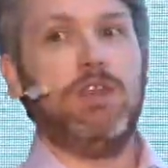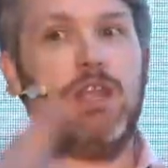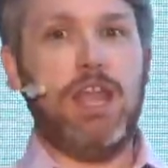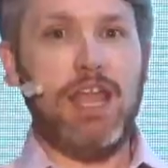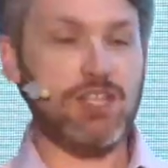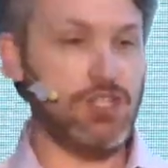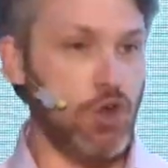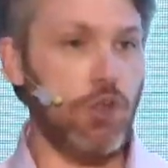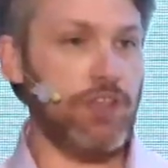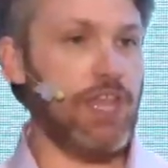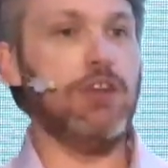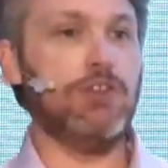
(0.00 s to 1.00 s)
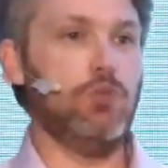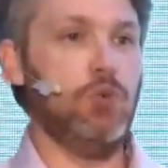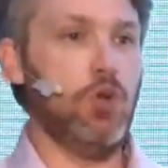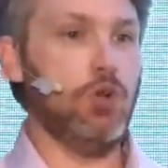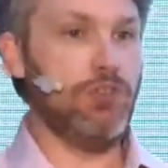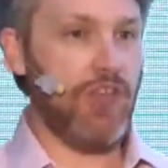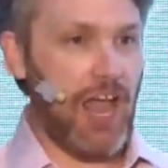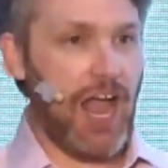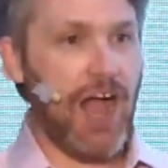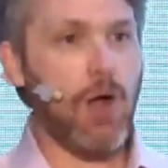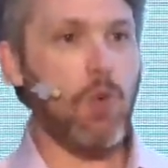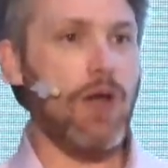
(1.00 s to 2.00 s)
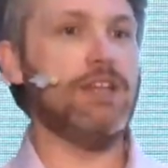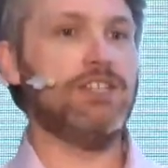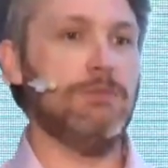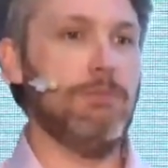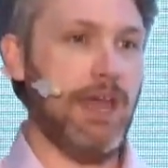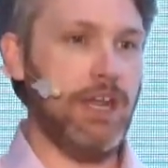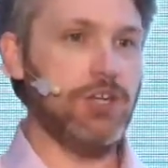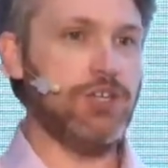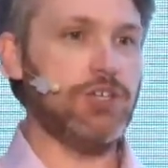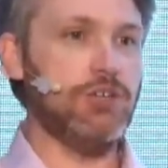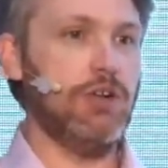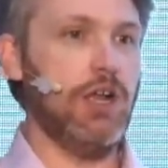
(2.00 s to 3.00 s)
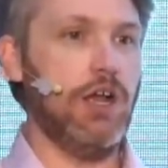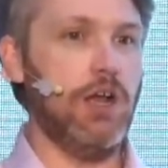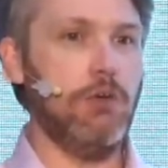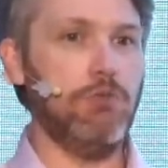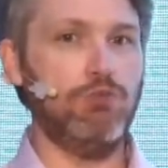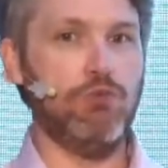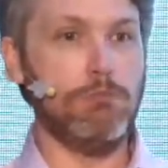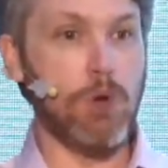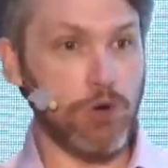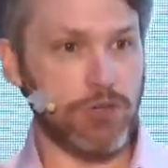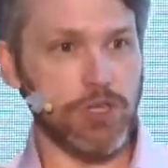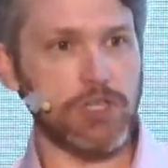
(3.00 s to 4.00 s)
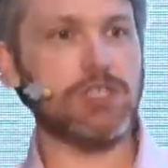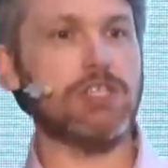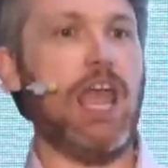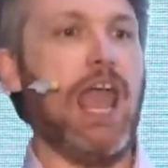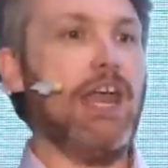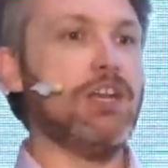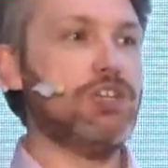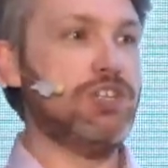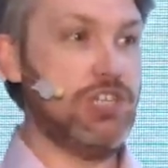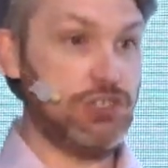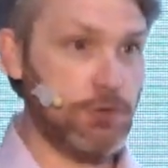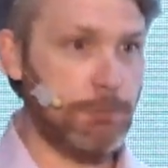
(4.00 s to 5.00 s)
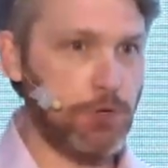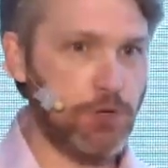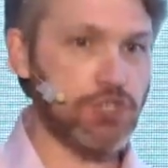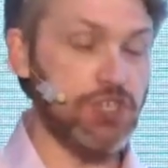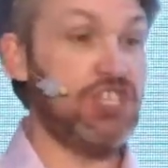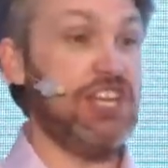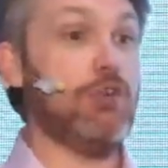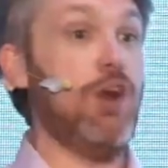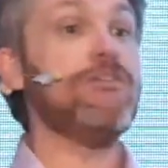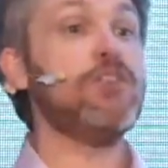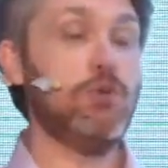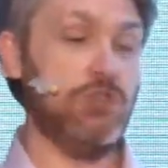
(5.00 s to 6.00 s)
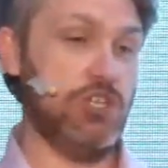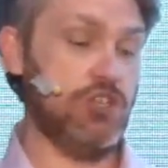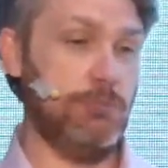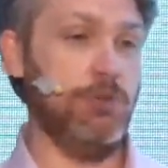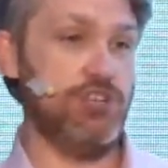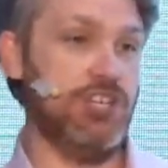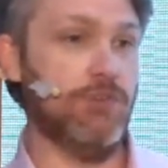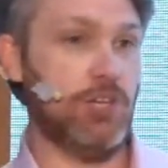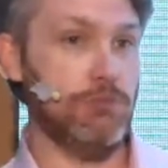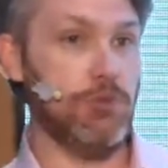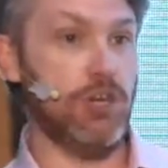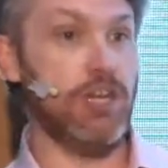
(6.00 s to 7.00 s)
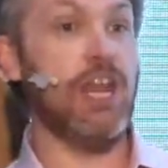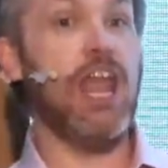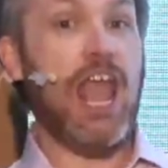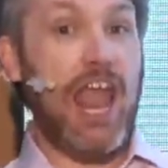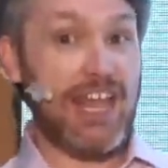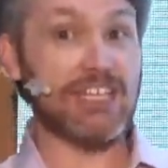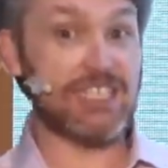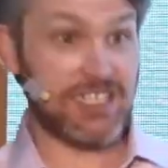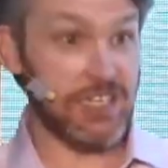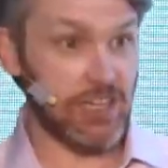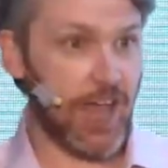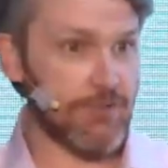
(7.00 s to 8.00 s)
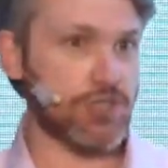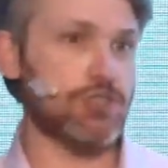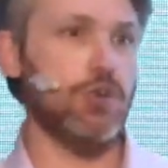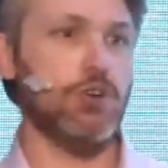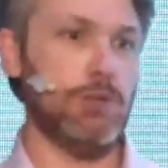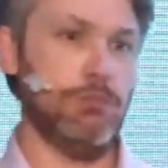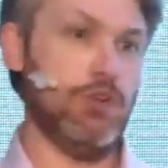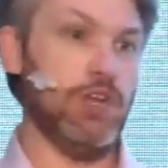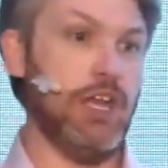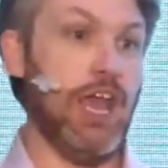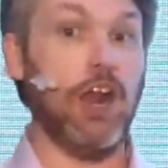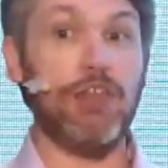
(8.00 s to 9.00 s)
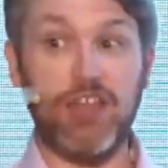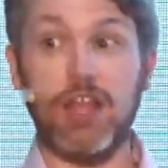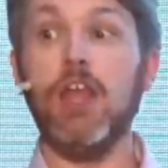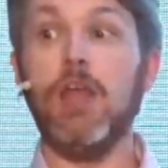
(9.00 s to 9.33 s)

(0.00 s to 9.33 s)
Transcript: it's not the end of the world. There are ways to manage uh, remoteness and distribution, geographical distribution of a community, and still have a strong community. And I think,